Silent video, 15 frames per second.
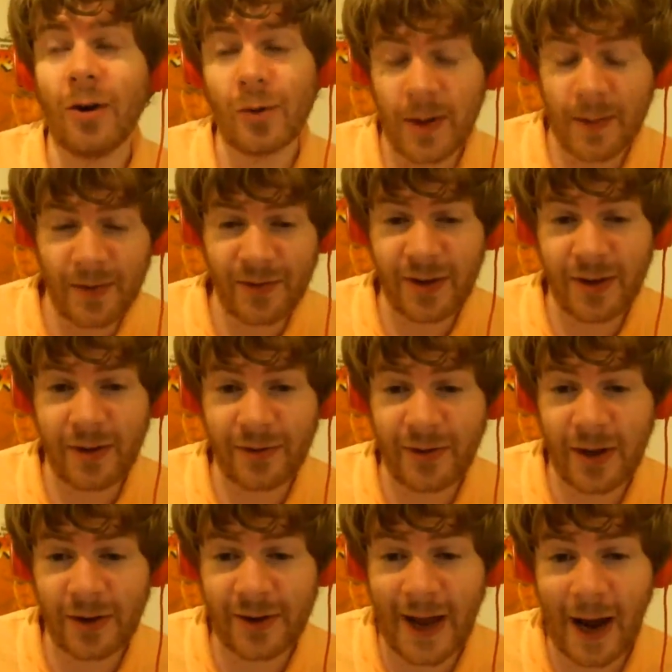You even see the
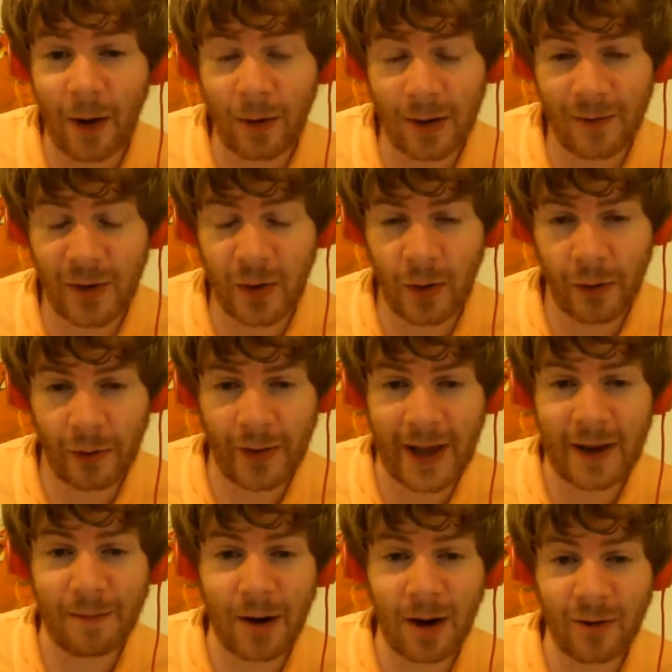CN Tower and a few other
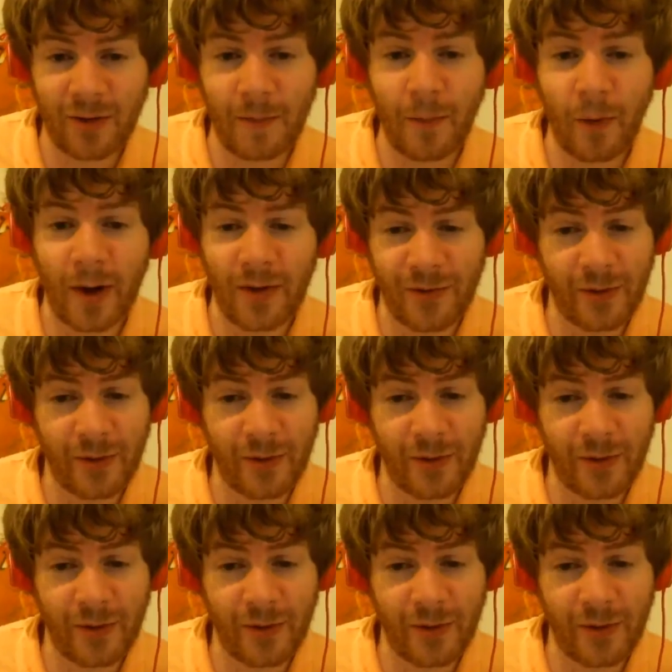landmarks at points.